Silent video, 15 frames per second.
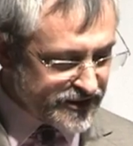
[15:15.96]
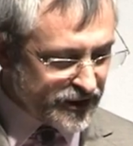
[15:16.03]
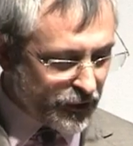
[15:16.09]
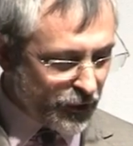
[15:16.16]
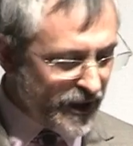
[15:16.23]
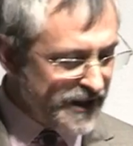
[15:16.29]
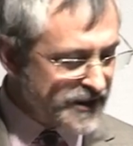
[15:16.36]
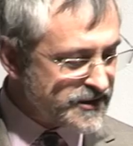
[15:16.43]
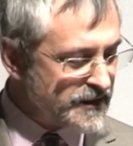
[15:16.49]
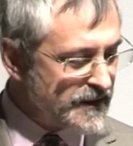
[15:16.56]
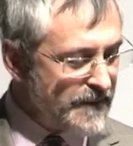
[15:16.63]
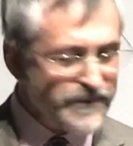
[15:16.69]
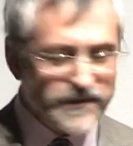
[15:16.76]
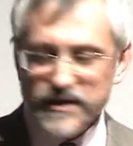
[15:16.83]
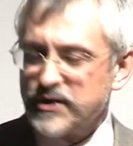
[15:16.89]
Has a
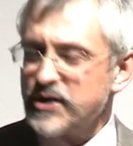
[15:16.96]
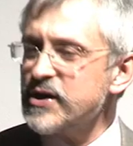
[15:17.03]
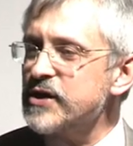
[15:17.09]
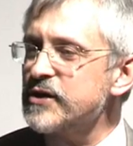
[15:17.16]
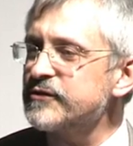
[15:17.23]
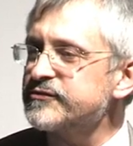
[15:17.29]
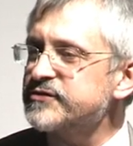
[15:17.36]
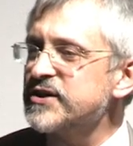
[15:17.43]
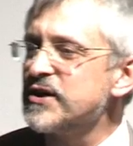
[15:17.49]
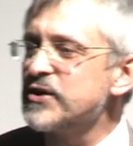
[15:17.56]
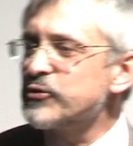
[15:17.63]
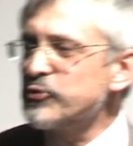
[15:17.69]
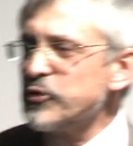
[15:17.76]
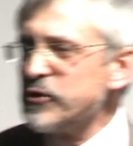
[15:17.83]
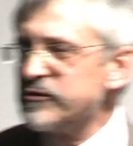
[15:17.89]
great curved
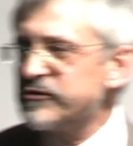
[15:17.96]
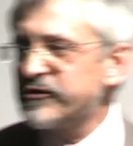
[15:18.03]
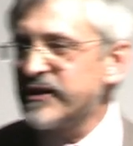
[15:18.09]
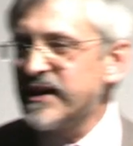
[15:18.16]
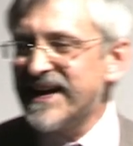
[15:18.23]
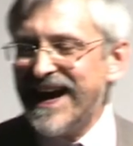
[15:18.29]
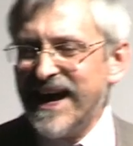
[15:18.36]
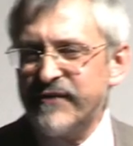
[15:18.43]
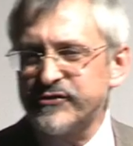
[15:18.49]
roof,